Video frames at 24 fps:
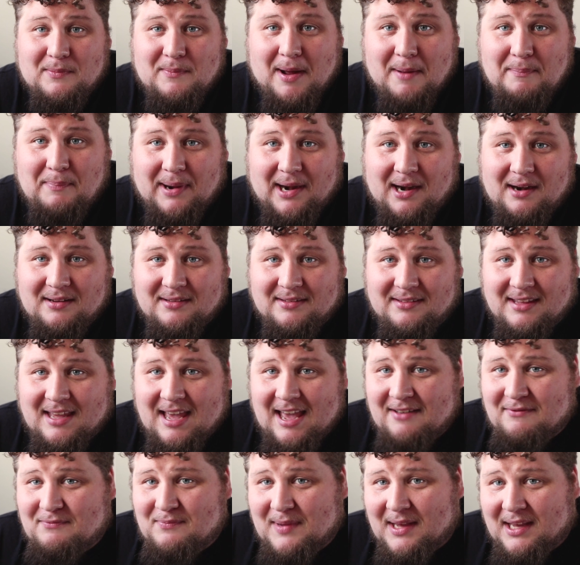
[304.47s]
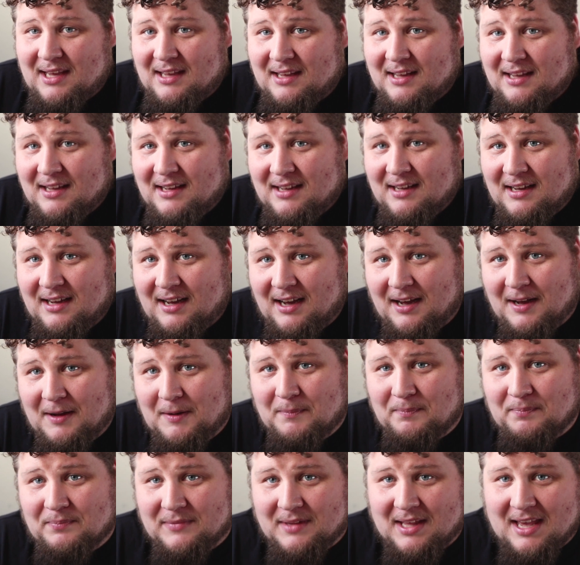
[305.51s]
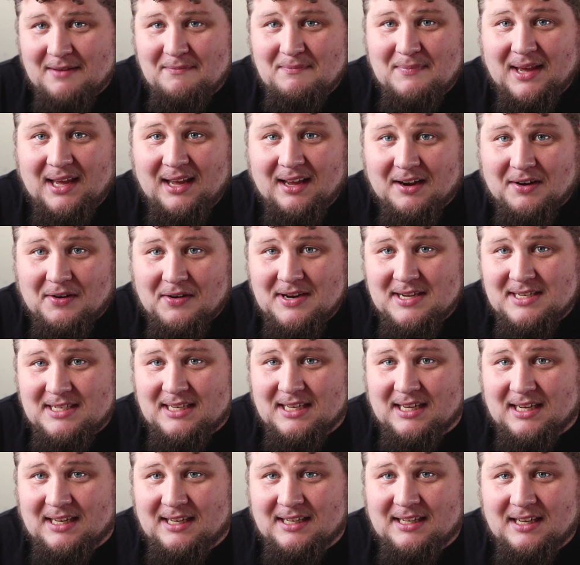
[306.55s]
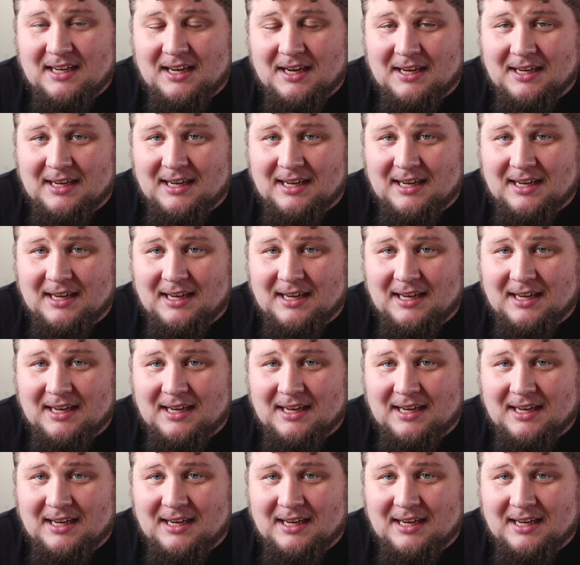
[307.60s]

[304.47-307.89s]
when my parents gave me and Crecia